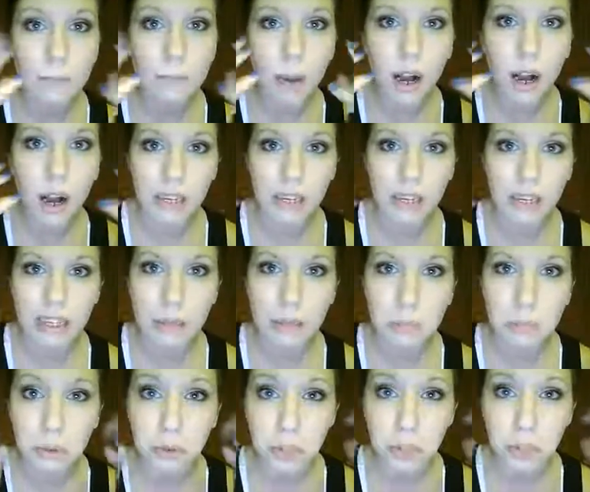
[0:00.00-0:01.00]
spotty and
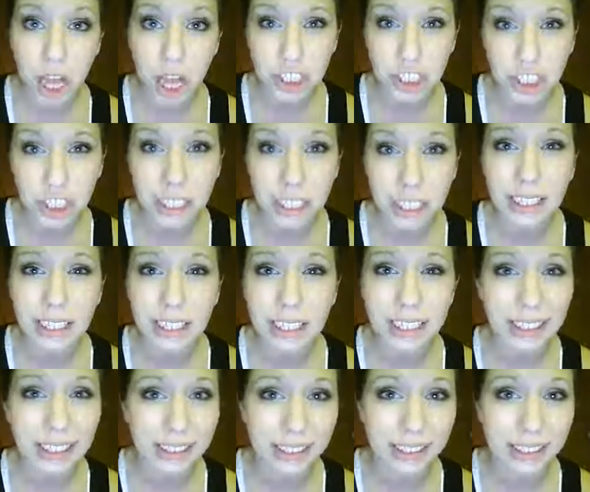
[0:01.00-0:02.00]
blotchy
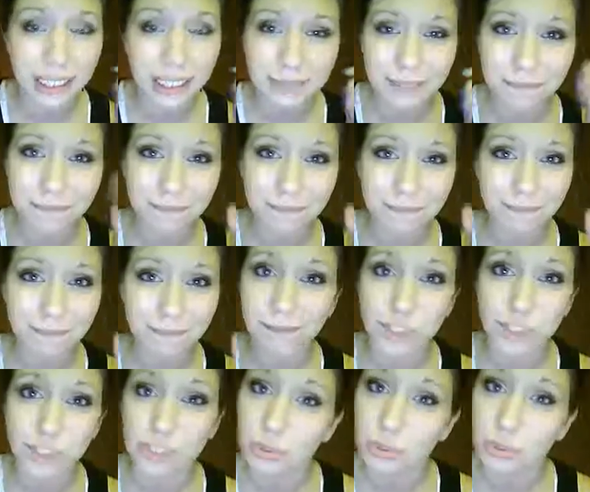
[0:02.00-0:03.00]
and like
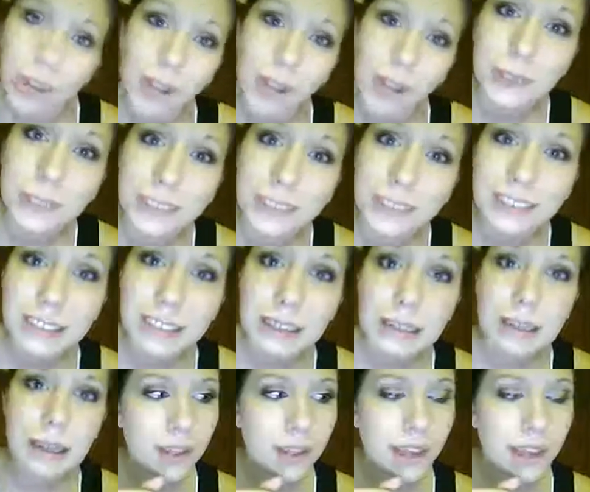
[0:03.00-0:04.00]
just gross.
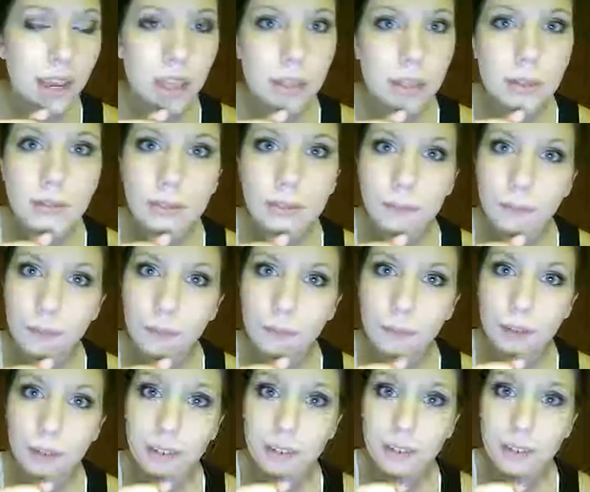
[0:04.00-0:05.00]
And I used it for the
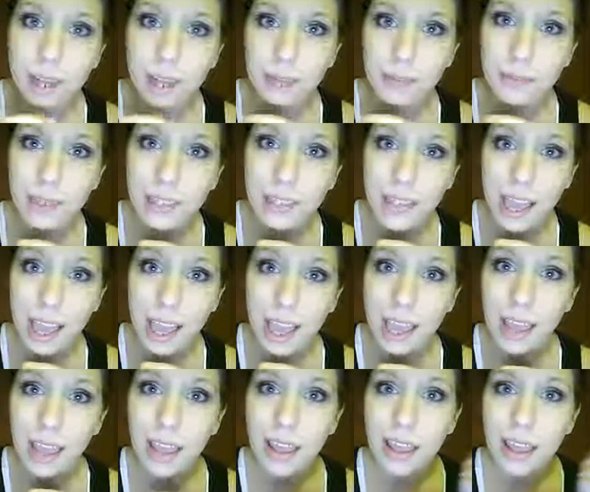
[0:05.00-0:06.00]
first time
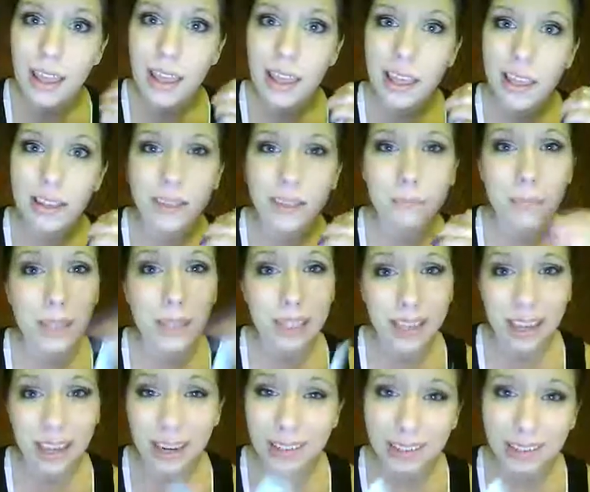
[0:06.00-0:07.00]
today, being
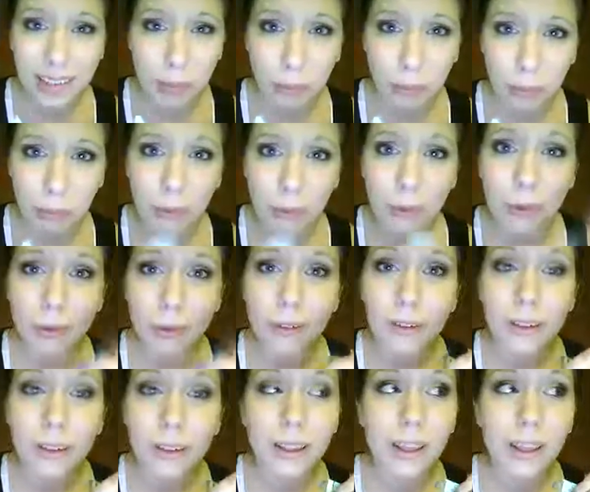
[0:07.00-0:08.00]
kind of skeptical,
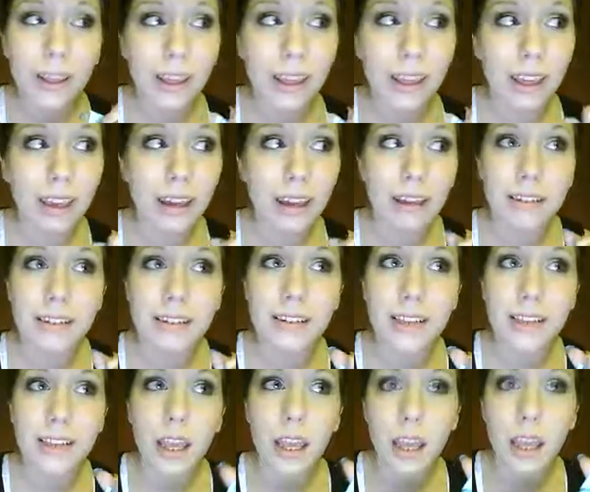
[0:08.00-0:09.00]
and
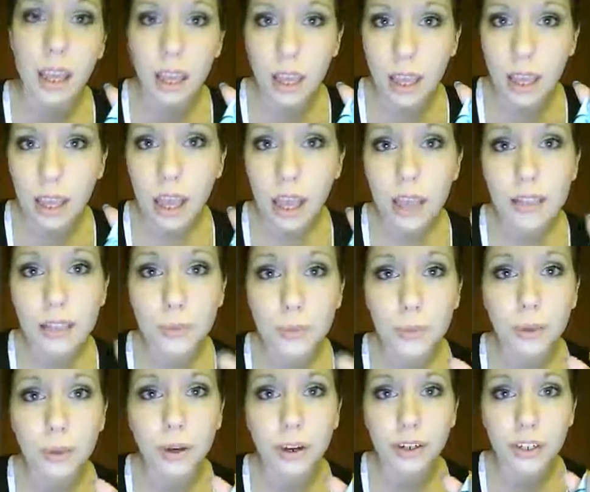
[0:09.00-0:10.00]
it has
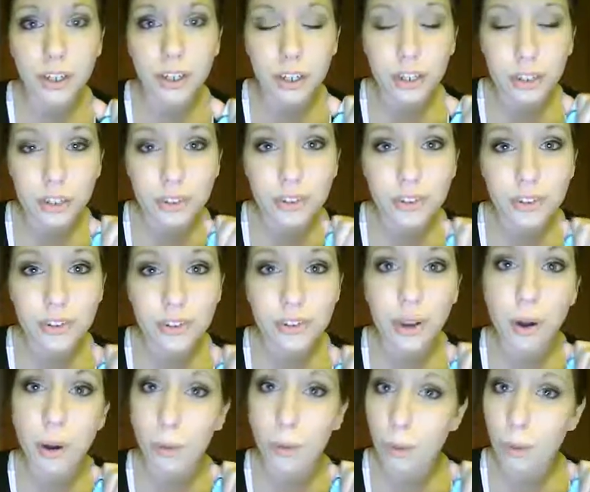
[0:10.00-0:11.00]
worked
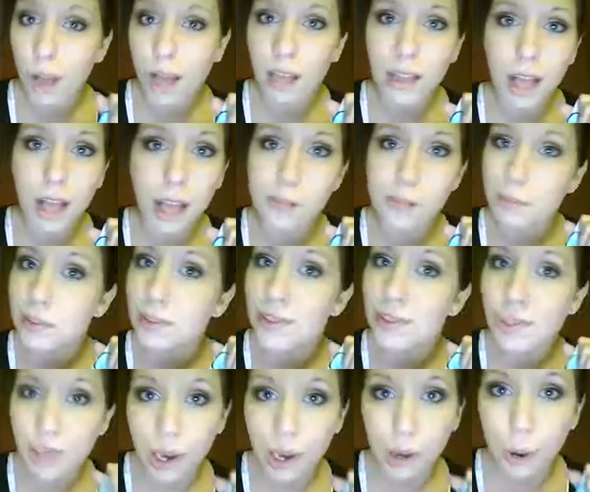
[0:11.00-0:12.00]
so well. I'm
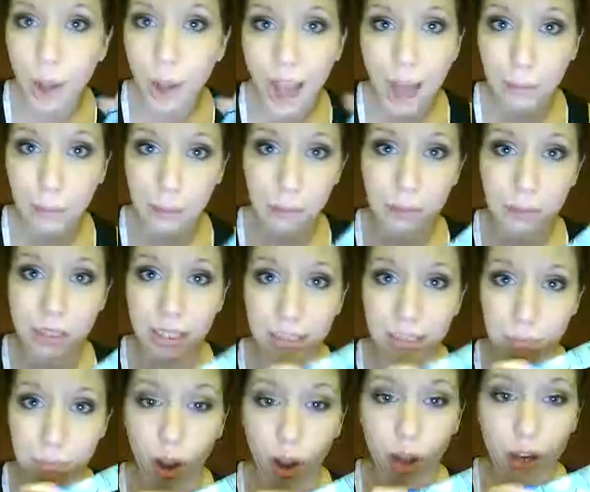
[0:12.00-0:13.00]
so happy with this
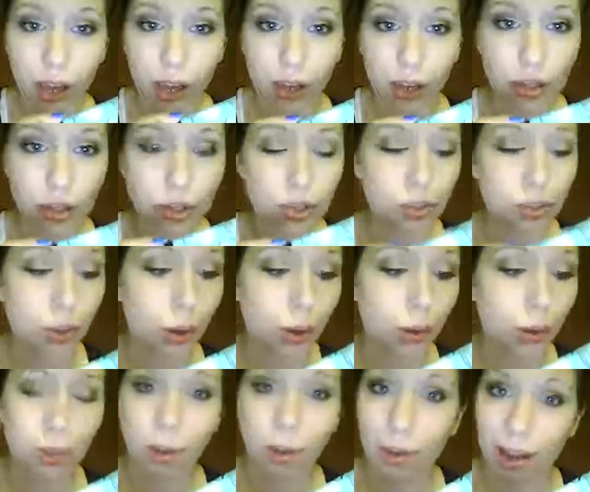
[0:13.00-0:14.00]
product. So, so